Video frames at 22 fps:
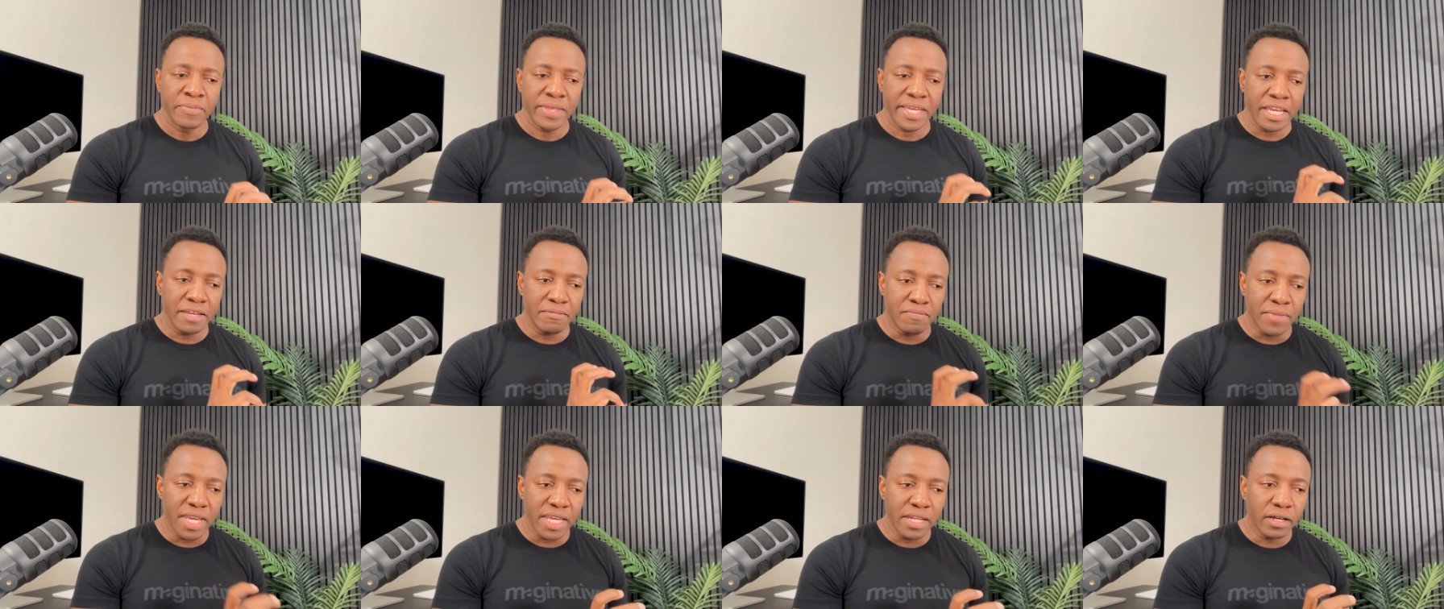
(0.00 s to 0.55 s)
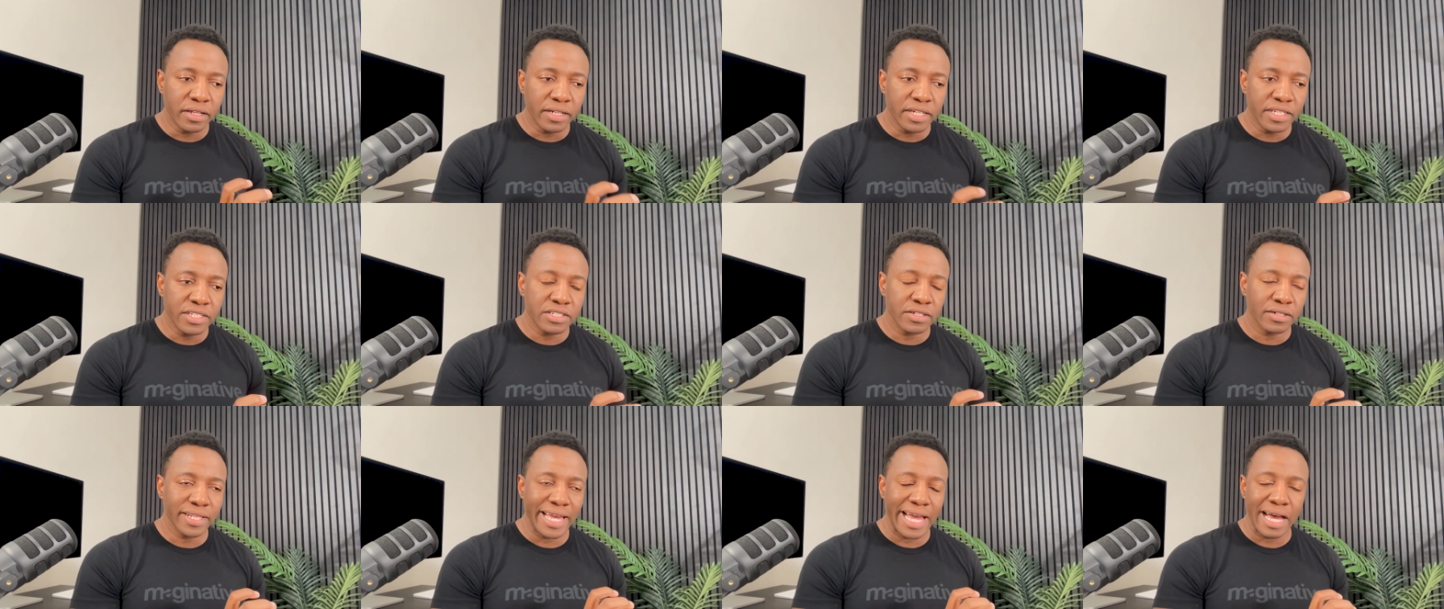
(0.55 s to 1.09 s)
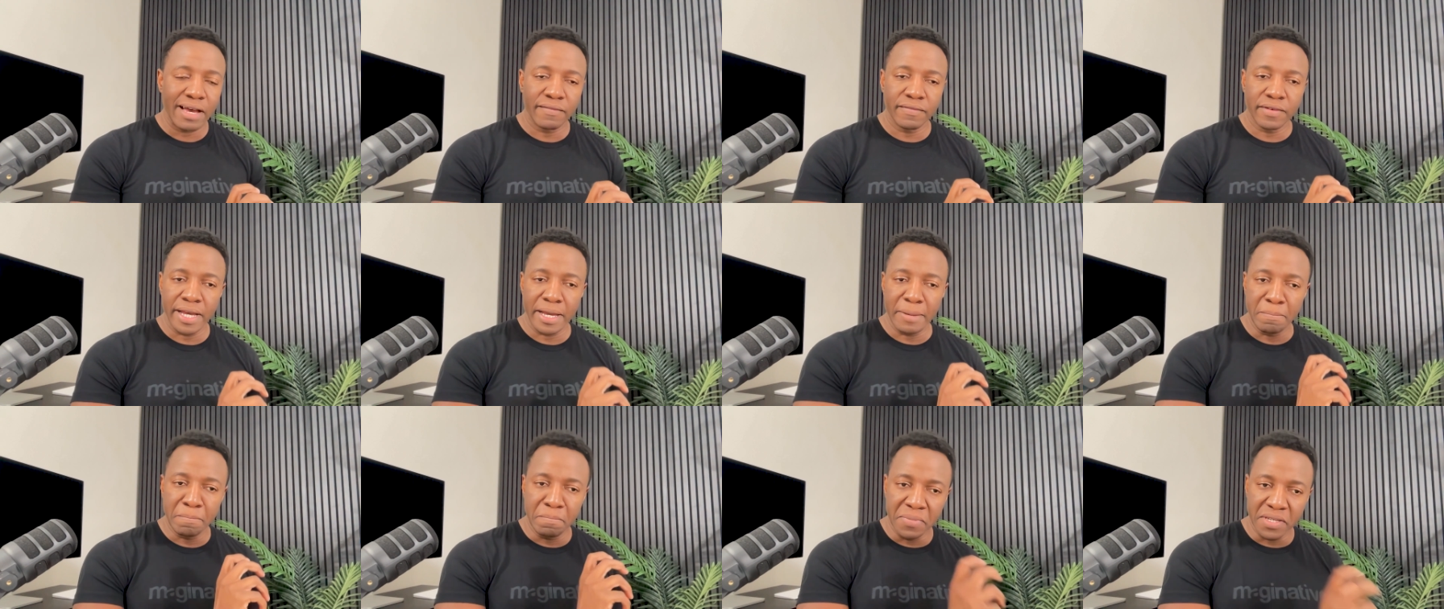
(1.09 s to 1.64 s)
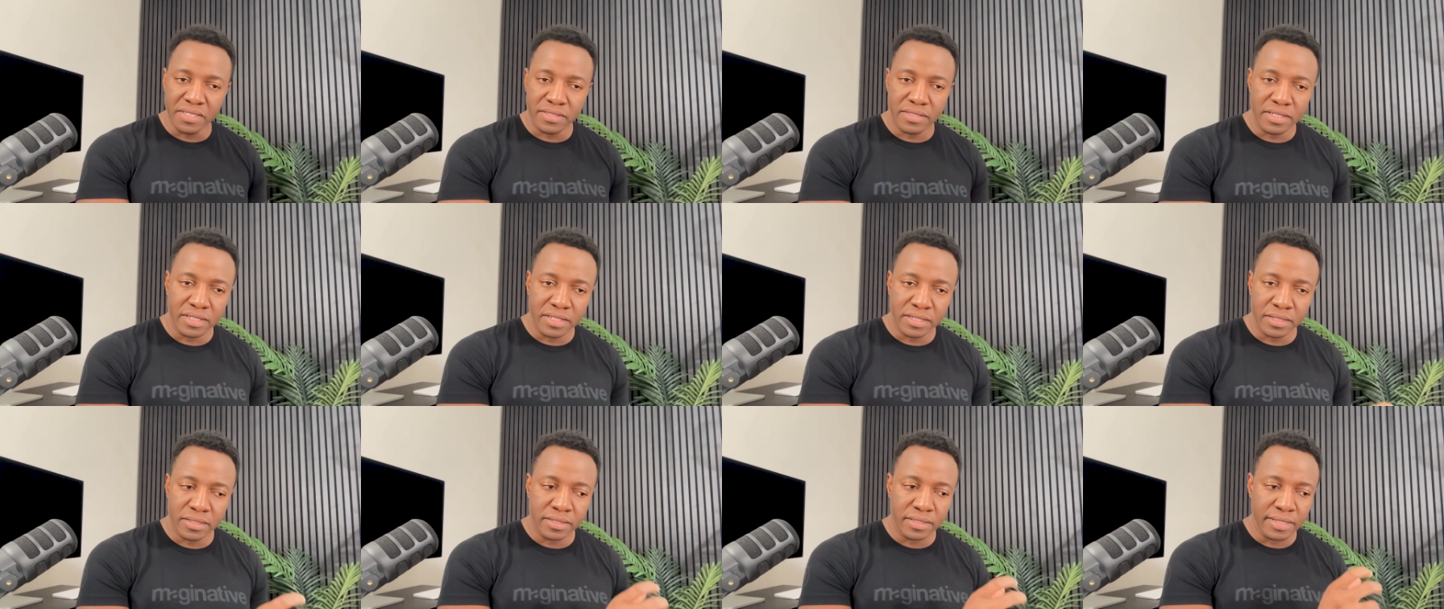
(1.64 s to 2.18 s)
it may not necessarily have a
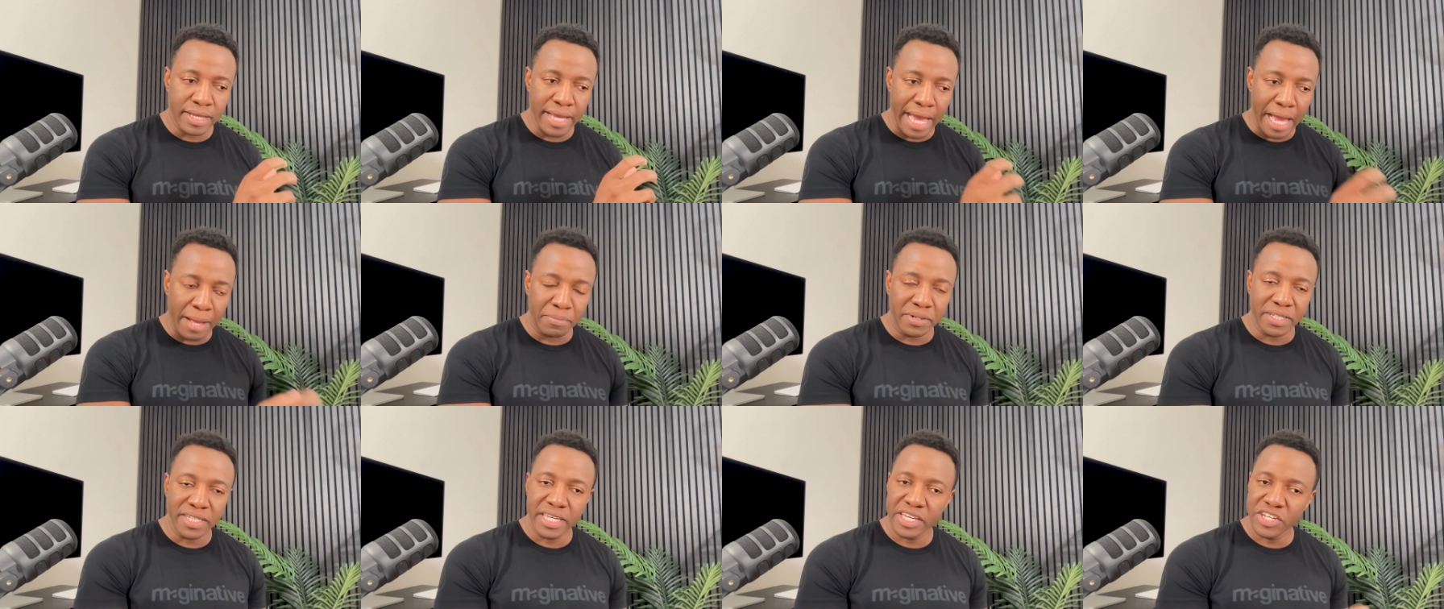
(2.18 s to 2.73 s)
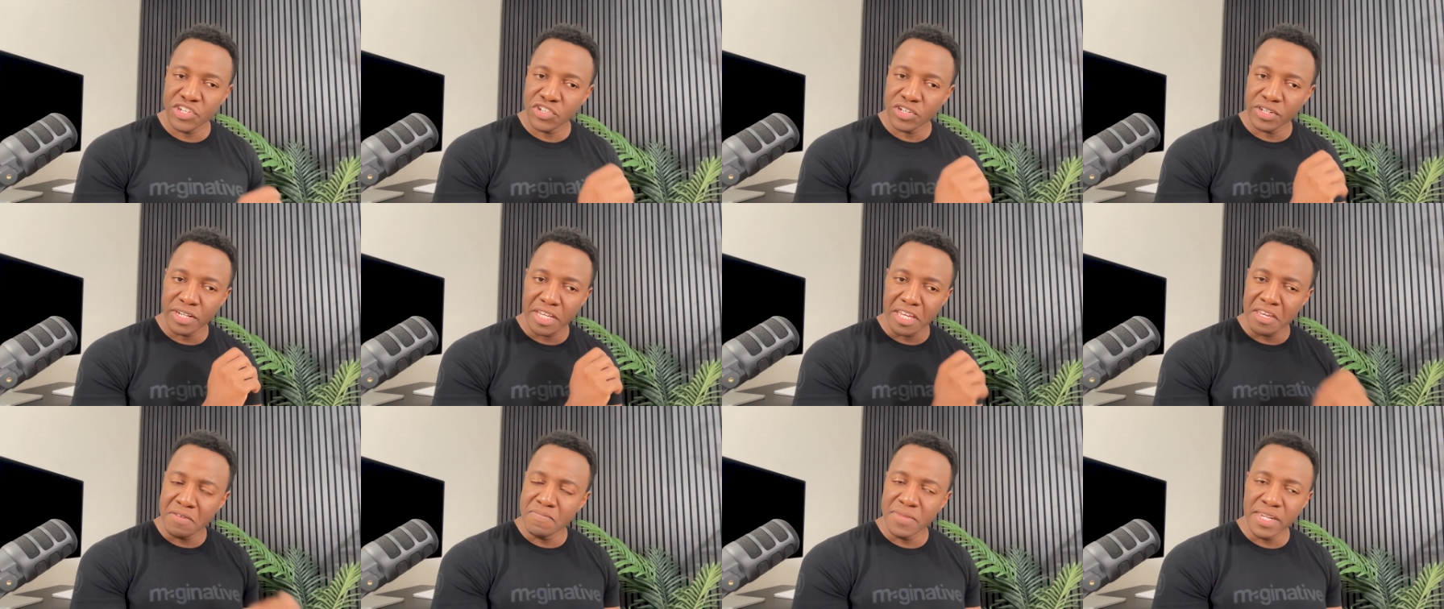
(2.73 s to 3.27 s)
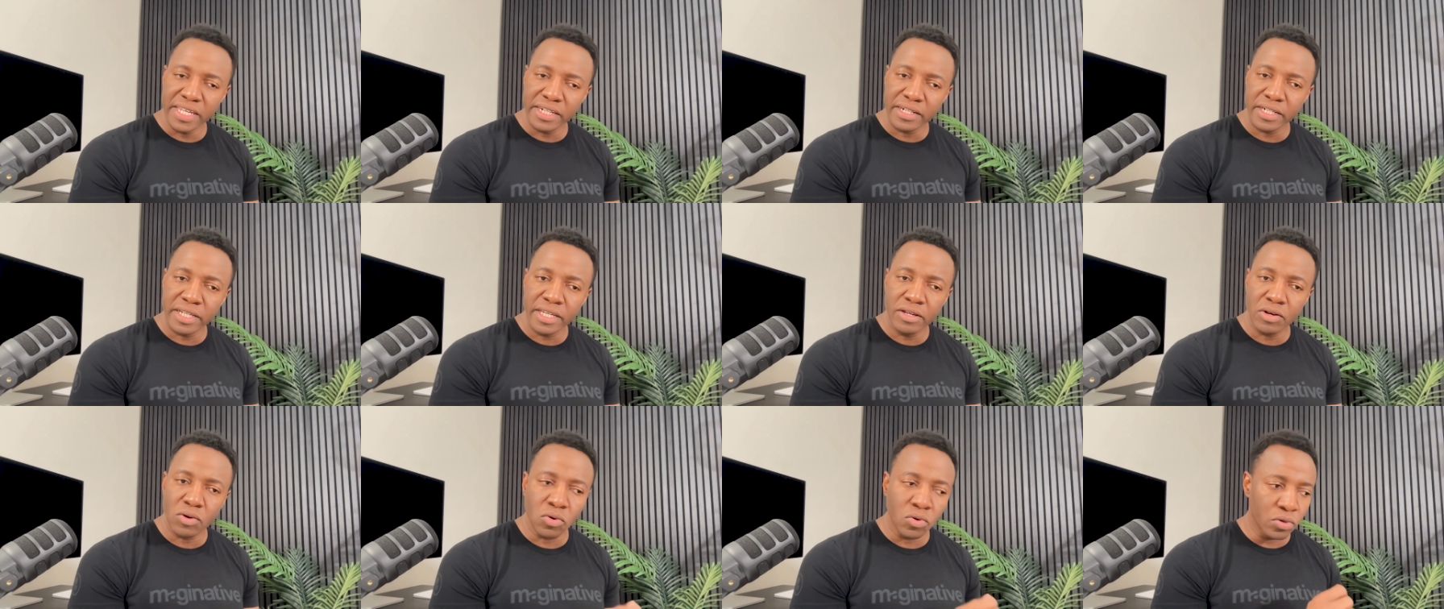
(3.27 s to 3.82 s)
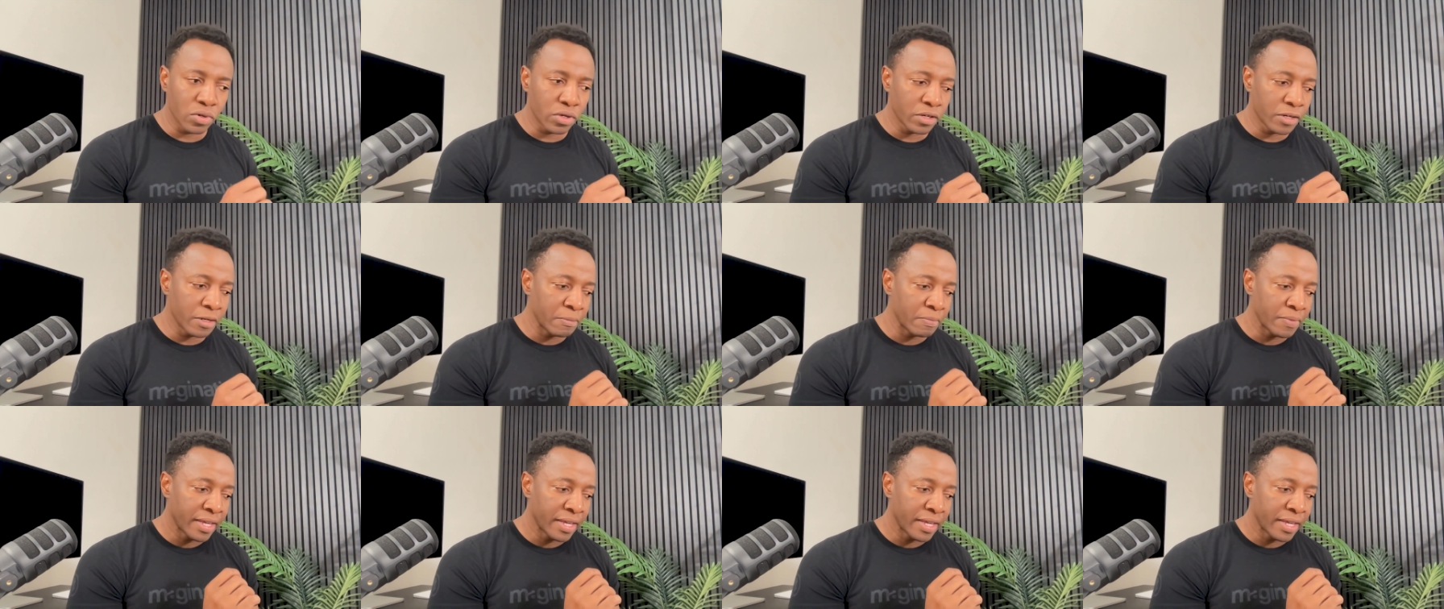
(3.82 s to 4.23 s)
business application immediately or